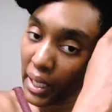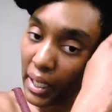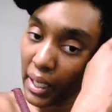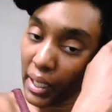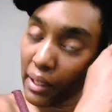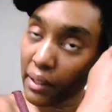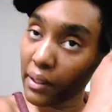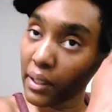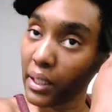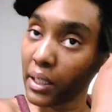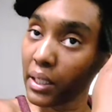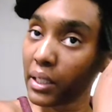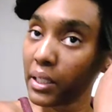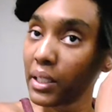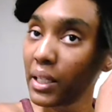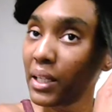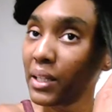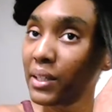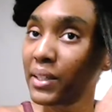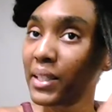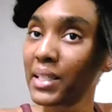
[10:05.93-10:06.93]
And
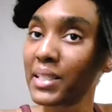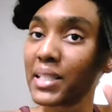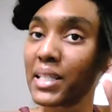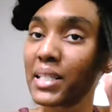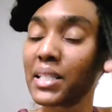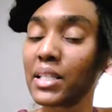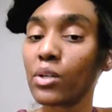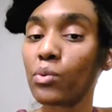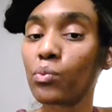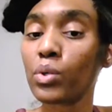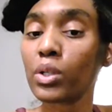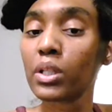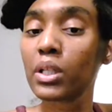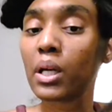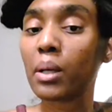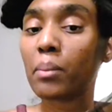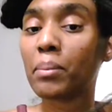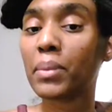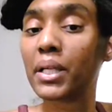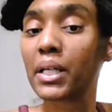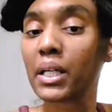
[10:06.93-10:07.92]
then this isn't really
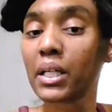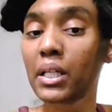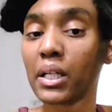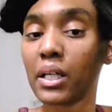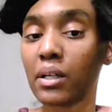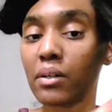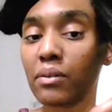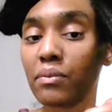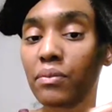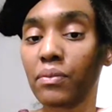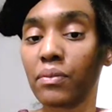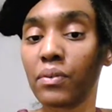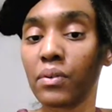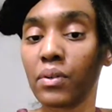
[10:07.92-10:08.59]
a big enough